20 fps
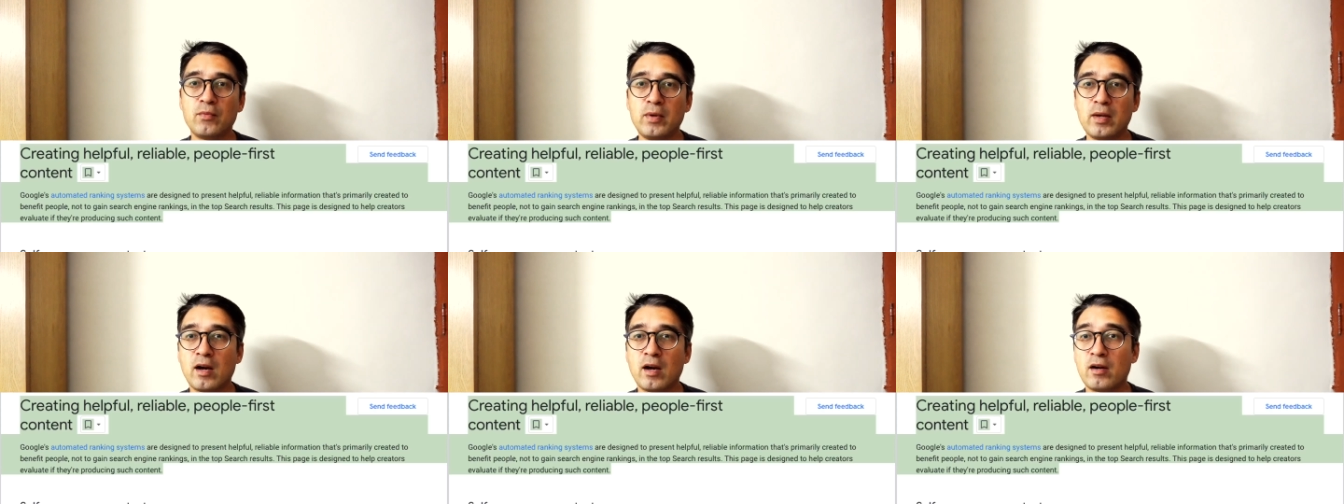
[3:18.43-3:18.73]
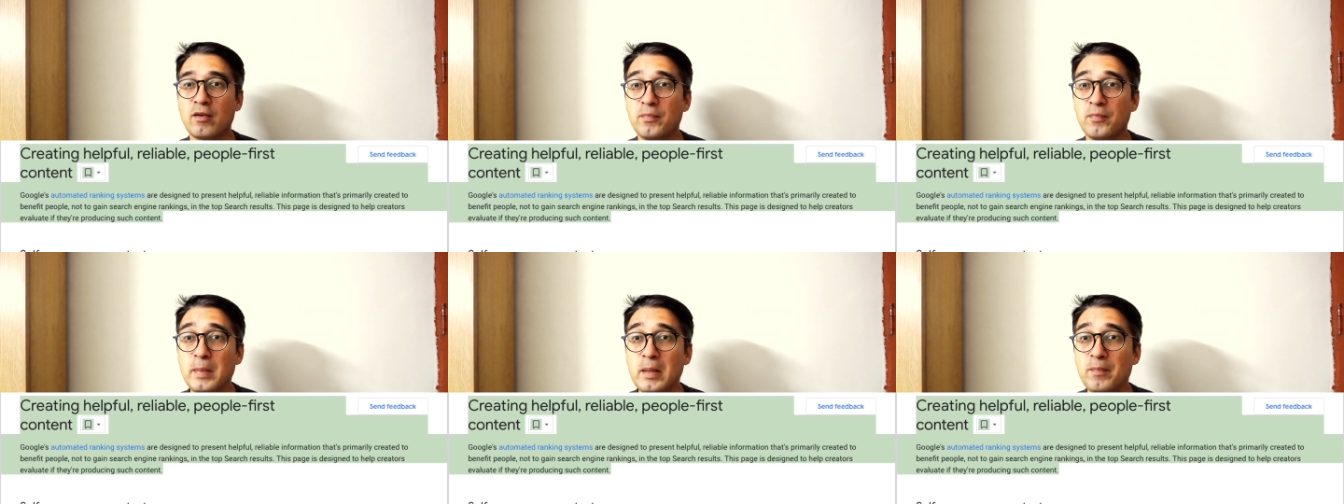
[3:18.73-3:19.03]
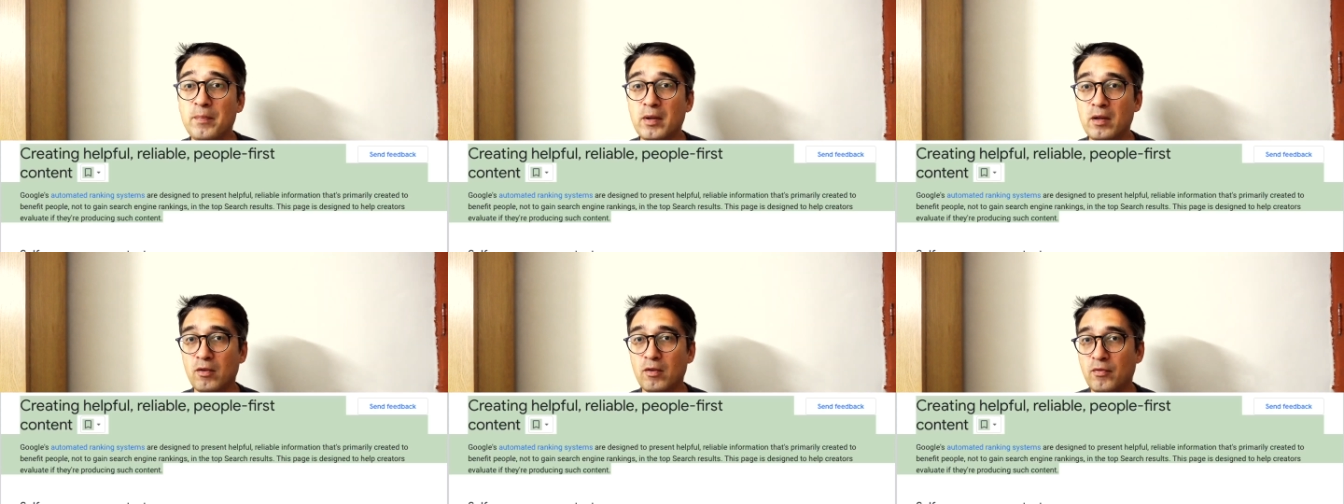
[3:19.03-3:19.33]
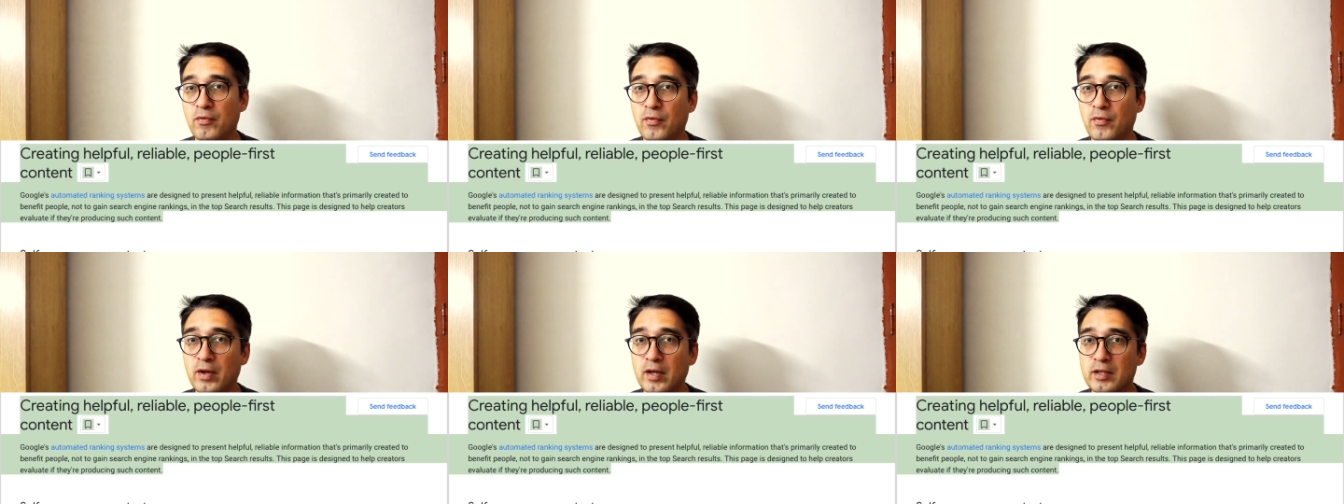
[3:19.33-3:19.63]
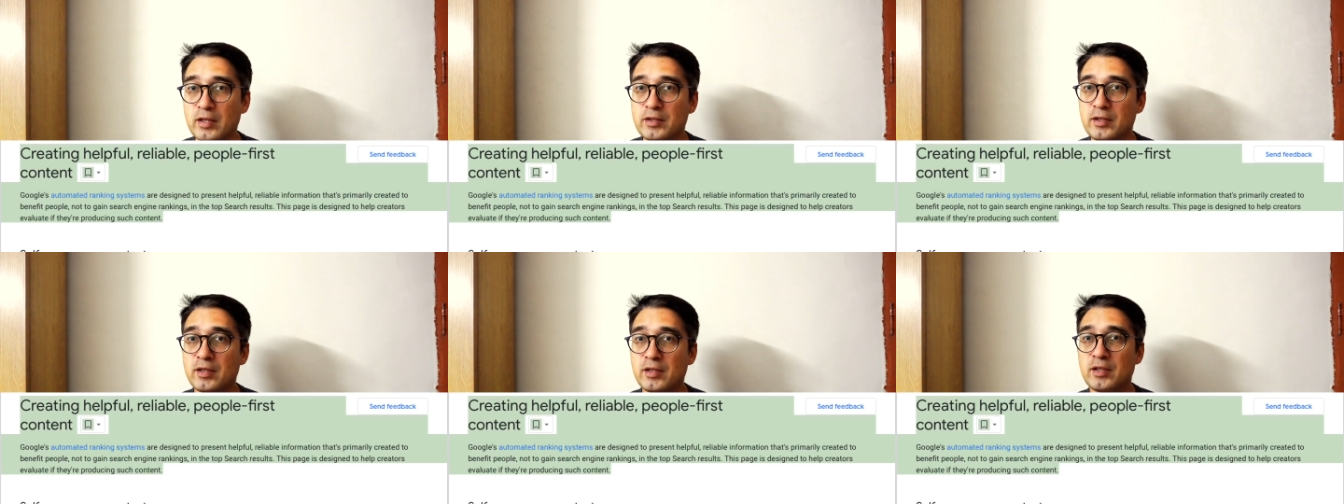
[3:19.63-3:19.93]
we are people
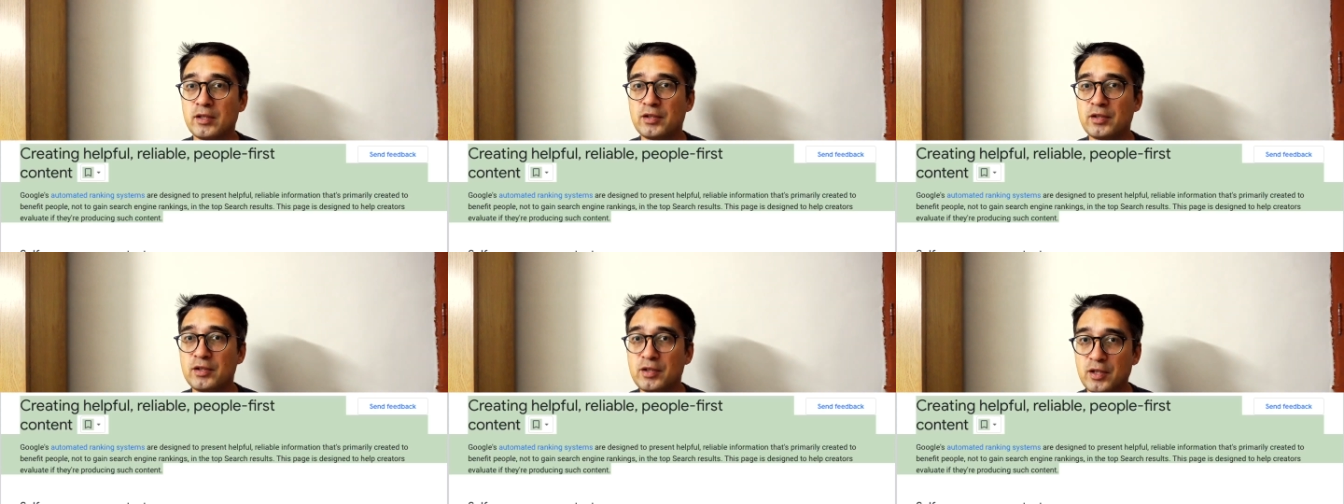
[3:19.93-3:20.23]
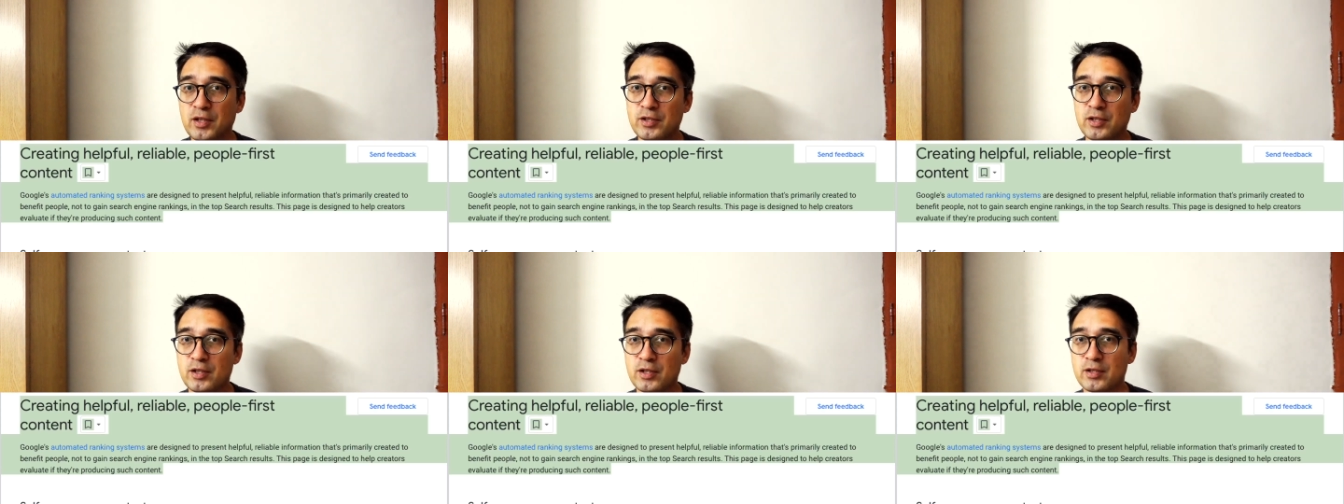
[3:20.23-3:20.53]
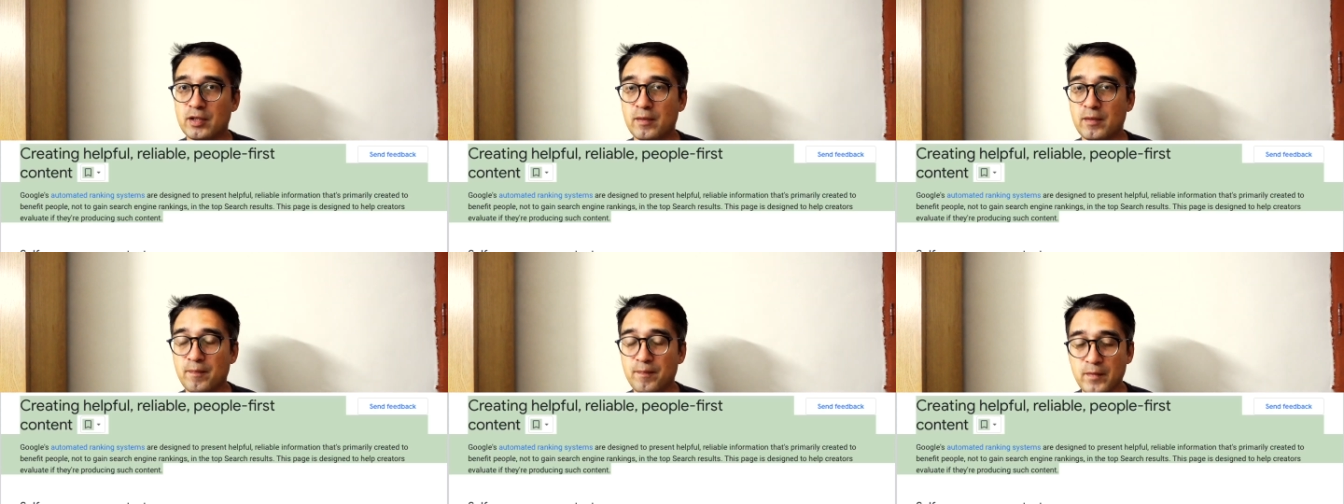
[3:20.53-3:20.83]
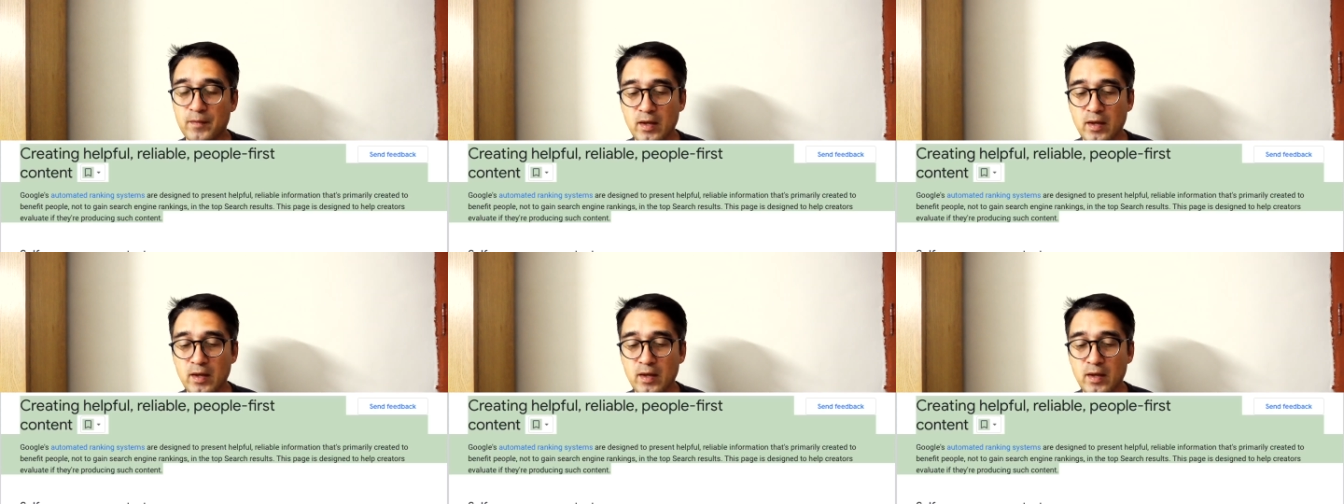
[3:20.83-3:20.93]
first search engine.